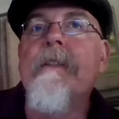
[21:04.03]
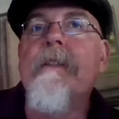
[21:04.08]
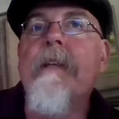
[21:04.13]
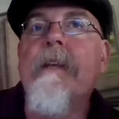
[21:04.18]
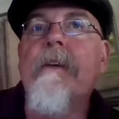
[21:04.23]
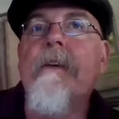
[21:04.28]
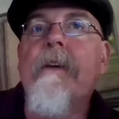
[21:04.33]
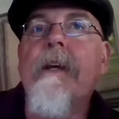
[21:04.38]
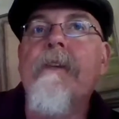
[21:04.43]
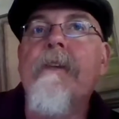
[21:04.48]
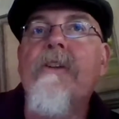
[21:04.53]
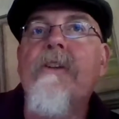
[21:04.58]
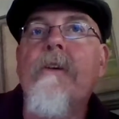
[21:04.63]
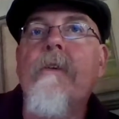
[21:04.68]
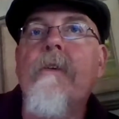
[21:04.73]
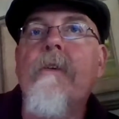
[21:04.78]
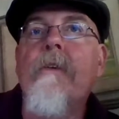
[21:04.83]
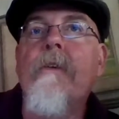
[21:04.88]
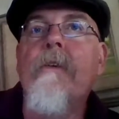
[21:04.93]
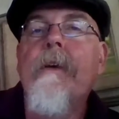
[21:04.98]
another
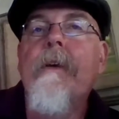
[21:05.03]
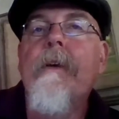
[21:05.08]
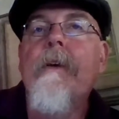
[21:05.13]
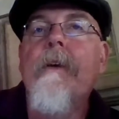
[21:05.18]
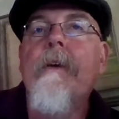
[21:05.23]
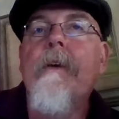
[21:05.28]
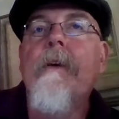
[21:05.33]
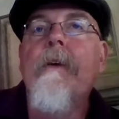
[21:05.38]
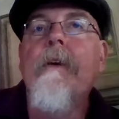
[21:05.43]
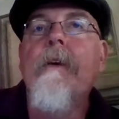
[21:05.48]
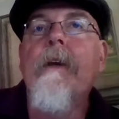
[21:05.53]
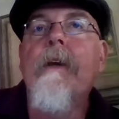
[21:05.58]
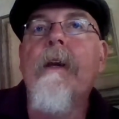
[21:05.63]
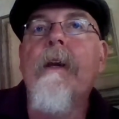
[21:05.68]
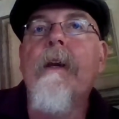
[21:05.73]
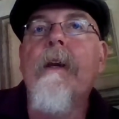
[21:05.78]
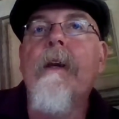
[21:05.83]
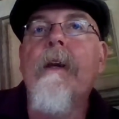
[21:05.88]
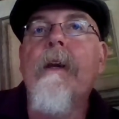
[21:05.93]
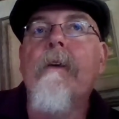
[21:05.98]
issue if
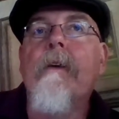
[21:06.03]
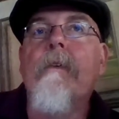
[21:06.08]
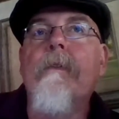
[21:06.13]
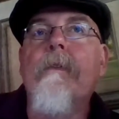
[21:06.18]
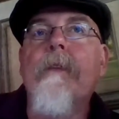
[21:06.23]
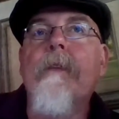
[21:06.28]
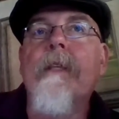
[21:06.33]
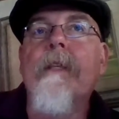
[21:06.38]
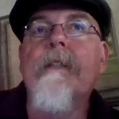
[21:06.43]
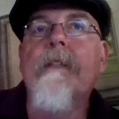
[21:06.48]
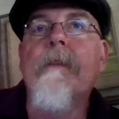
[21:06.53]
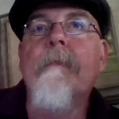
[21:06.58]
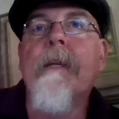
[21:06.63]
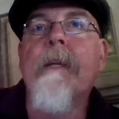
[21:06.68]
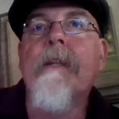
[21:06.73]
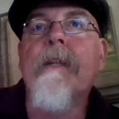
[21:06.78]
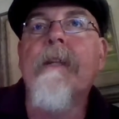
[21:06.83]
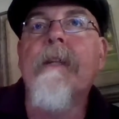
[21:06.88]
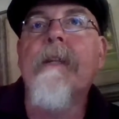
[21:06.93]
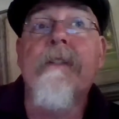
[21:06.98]
this
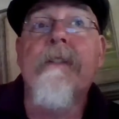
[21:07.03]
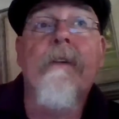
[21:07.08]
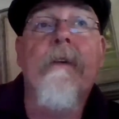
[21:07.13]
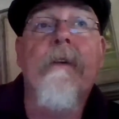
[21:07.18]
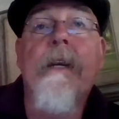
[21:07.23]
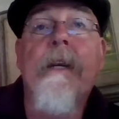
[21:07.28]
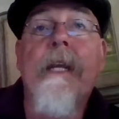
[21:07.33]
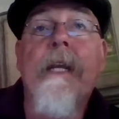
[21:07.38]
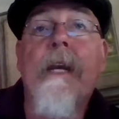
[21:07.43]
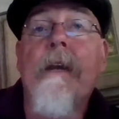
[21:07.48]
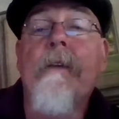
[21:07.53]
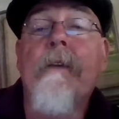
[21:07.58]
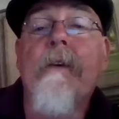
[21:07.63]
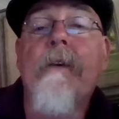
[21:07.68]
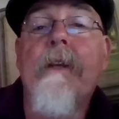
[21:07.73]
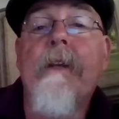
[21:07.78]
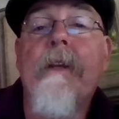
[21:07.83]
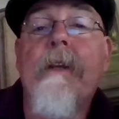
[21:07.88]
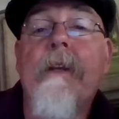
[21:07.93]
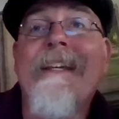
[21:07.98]
administration or any other
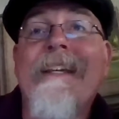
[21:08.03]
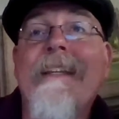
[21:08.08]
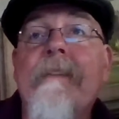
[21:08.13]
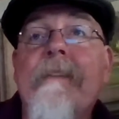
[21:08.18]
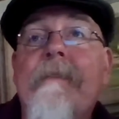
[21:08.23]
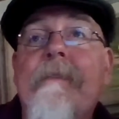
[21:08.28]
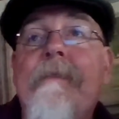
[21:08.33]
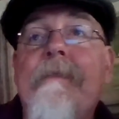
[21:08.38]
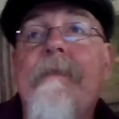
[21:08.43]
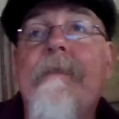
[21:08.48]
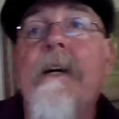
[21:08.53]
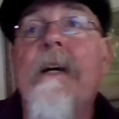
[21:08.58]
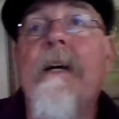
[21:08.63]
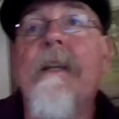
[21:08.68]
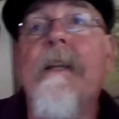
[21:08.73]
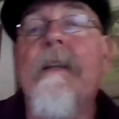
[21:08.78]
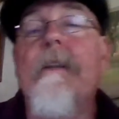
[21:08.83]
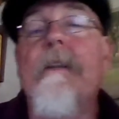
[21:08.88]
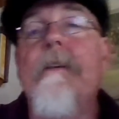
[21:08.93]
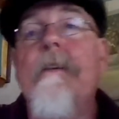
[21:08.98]
isn't willing to
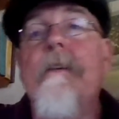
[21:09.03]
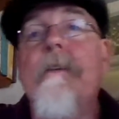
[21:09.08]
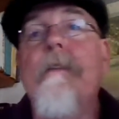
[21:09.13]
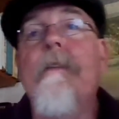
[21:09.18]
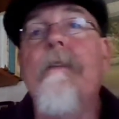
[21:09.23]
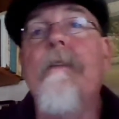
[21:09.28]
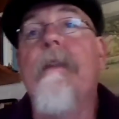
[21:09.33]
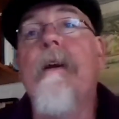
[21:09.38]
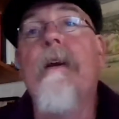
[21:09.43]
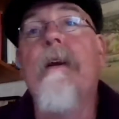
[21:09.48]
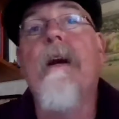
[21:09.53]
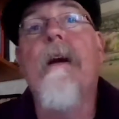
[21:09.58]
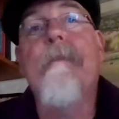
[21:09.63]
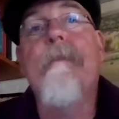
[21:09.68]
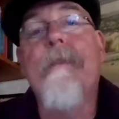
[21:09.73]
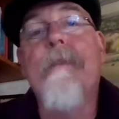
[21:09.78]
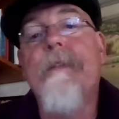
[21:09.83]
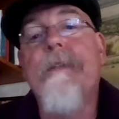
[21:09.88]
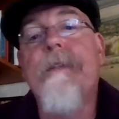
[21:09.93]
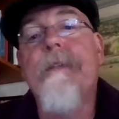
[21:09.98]
fund their
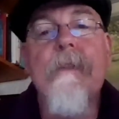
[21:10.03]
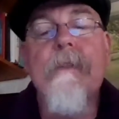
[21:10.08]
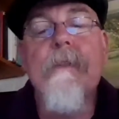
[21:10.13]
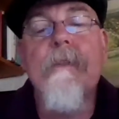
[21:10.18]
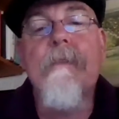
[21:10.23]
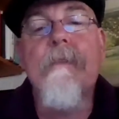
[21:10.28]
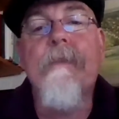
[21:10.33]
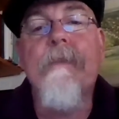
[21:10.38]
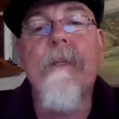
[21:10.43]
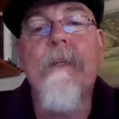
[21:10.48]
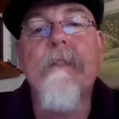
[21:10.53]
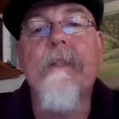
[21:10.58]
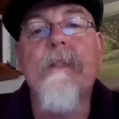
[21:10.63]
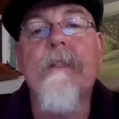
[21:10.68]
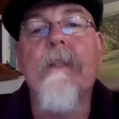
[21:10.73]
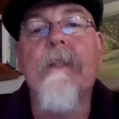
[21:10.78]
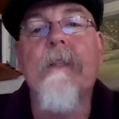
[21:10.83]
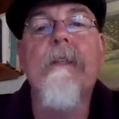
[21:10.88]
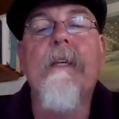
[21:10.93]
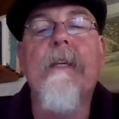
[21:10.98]
offices
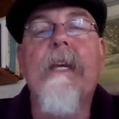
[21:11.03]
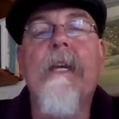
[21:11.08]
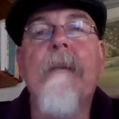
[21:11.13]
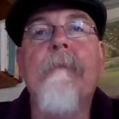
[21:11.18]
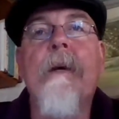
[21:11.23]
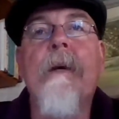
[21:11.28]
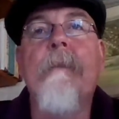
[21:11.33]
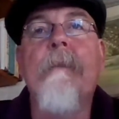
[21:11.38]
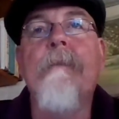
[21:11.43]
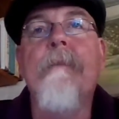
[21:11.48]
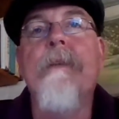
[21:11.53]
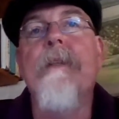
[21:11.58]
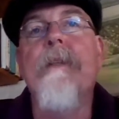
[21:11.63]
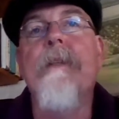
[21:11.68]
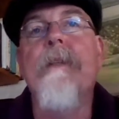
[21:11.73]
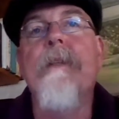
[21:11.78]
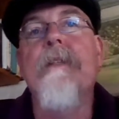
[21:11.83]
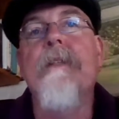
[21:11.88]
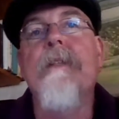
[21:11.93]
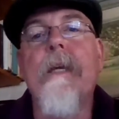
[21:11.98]
sufficiently to keep up with
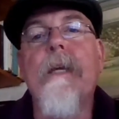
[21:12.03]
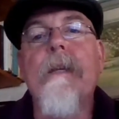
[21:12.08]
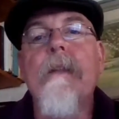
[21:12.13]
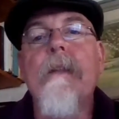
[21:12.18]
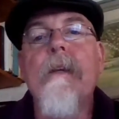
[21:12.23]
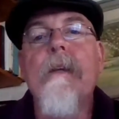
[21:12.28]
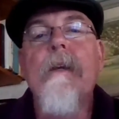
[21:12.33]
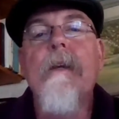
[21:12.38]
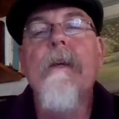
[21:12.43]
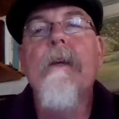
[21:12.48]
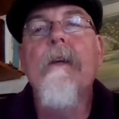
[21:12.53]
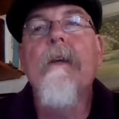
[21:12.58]
this development.